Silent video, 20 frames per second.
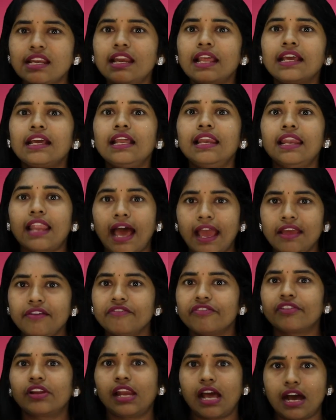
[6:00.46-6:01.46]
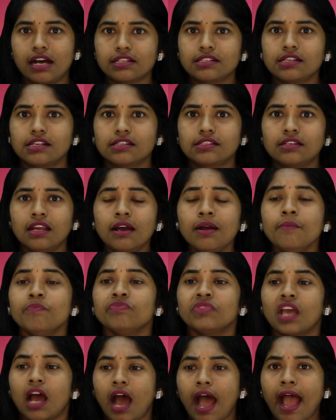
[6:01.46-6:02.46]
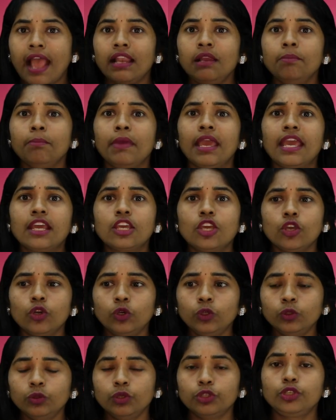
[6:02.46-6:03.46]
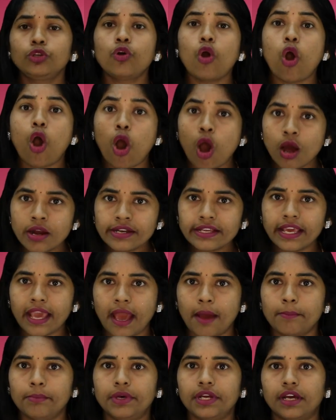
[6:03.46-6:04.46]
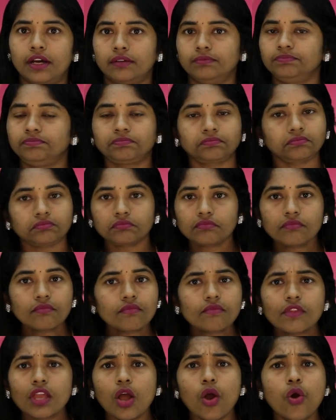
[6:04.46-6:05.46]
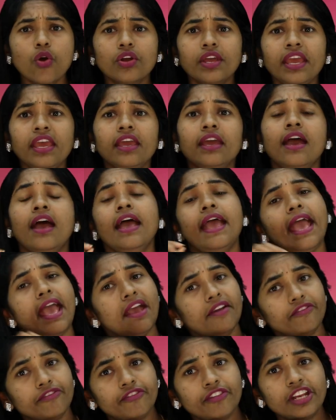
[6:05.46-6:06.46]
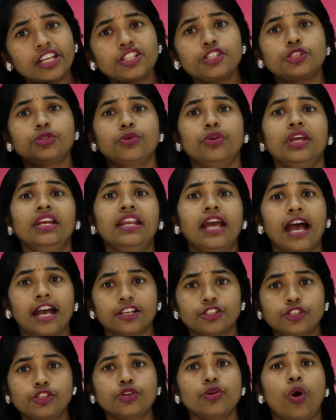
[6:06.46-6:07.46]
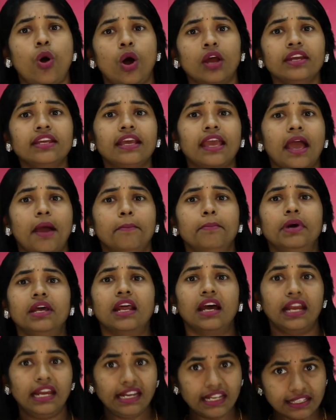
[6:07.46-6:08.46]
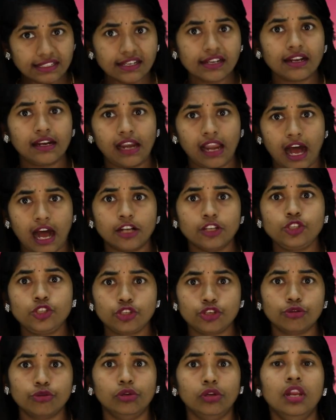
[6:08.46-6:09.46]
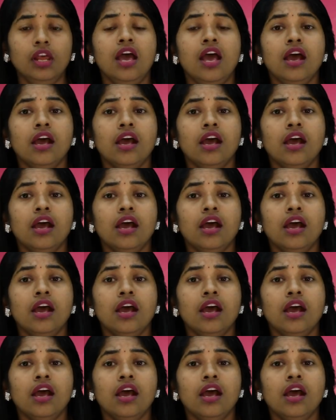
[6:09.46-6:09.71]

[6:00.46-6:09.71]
are like a live classes, no? I'll make you to on camera. Okay, every student has to on camera. It is a class rule.